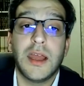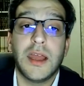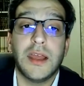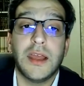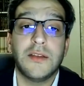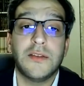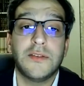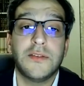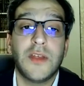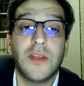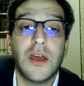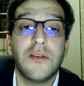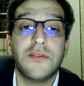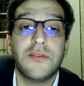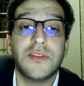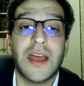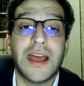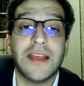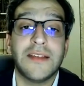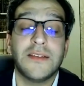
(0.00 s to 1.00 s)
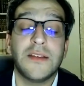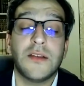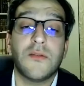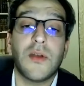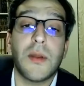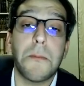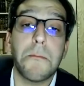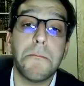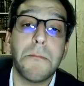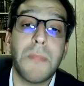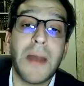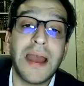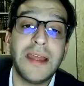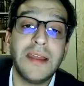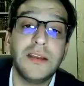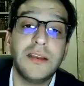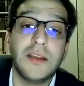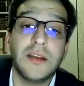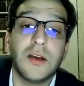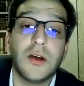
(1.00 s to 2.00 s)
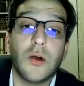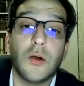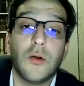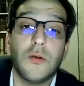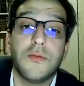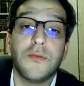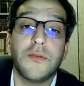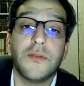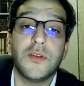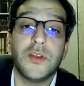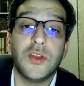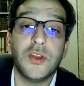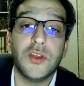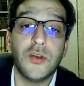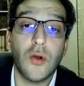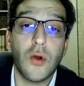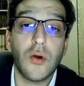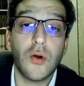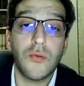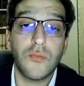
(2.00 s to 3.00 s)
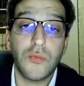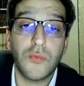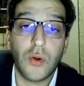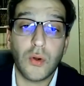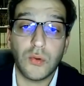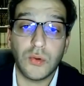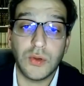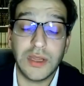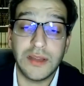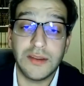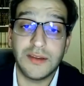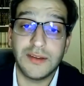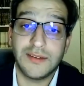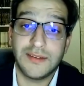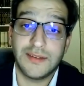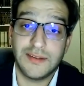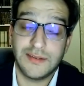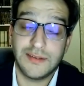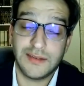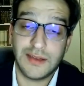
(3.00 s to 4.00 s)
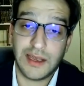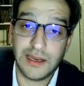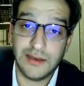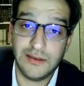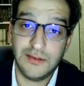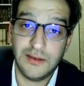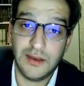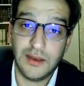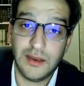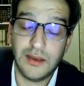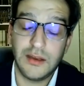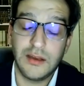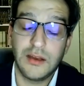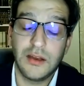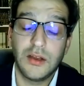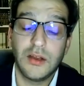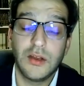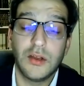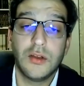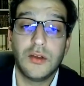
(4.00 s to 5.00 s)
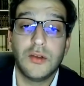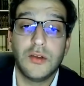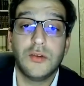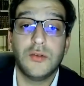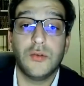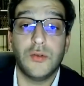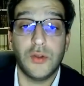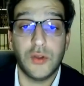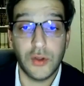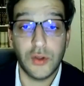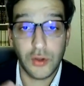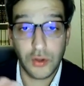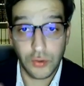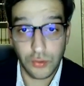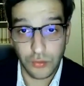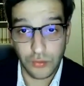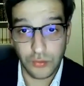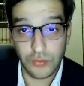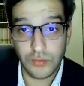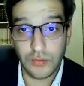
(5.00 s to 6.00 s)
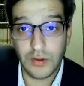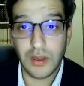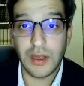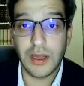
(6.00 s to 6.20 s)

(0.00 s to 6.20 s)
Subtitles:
It serves as a reminder of your role in the society to you.